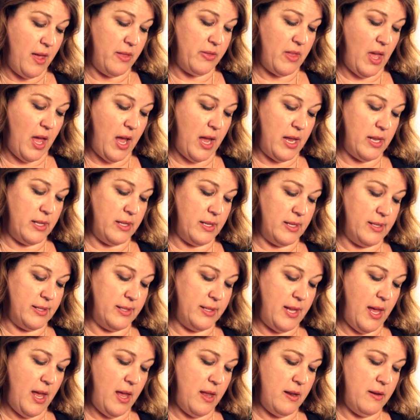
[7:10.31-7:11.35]
The height is
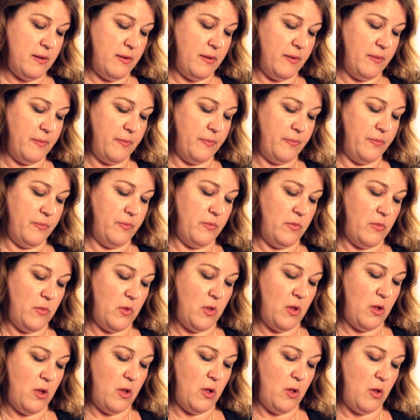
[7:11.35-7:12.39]
10,
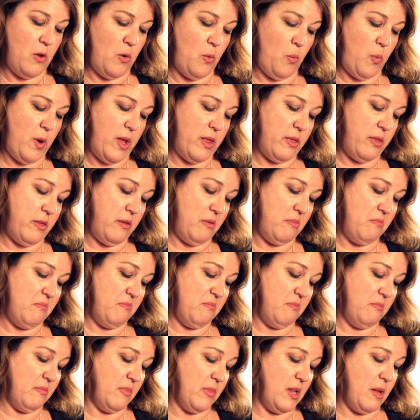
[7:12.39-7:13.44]
width
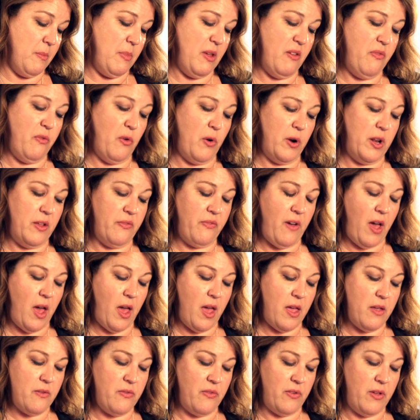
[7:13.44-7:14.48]
can be
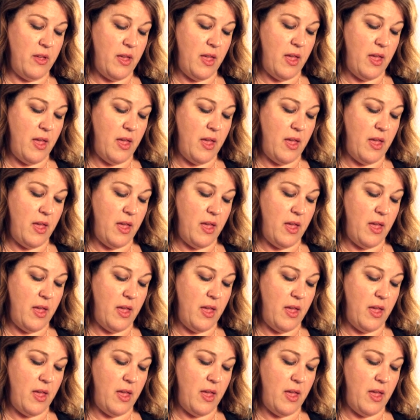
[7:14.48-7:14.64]
45,